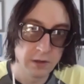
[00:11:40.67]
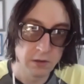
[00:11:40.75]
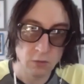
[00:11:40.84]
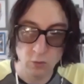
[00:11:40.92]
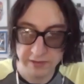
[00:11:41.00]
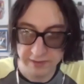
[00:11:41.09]

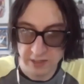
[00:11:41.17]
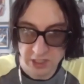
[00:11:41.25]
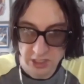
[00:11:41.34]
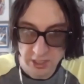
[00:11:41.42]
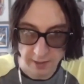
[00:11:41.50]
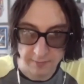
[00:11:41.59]
with the
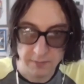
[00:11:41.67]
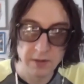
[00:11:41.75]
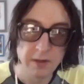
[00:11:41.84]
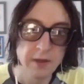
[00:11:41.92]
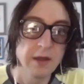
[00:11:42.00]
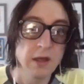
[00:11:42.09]
chip.
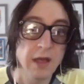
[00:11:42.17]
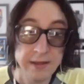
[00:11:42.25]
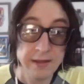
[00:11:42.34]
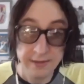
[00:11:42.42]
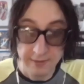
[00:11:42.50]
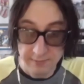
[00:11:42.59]

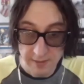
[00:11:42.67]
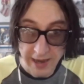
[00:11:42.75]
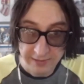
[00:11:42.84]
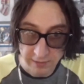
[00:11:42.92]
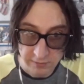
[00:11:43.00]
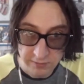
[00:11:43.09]
The Mac
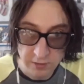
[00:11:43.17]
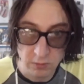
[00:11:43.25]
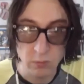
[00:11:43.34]
does too.